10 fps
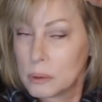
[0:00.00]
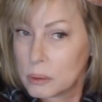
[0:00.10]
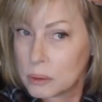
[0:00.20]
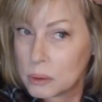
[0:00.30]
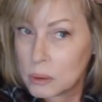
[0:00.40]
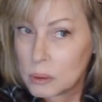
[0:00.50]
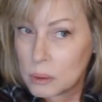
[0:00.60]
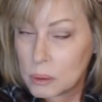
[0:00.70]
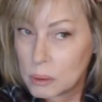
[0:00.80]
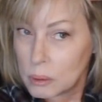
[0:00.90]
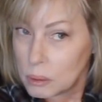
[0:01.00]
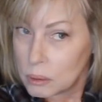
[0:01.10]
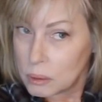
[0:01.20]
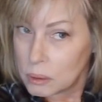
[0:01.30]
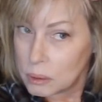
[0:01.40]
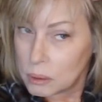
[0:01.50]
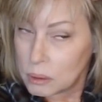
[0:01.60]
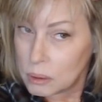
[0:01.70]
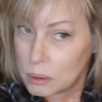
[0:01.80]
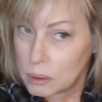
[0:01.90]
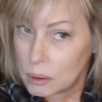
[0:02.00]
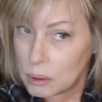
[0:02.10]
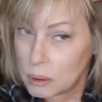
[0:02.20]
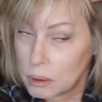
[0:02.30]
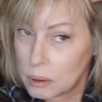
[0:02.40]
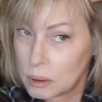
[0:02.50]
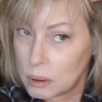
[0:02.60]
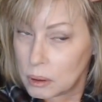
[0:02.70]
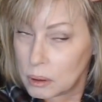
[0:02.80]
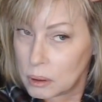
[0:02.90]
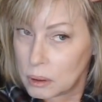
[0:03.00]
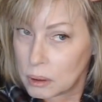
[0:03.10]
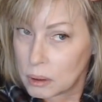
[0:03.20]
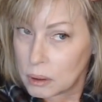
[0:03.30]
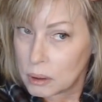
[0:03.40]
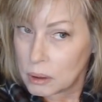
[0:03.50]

[no speech]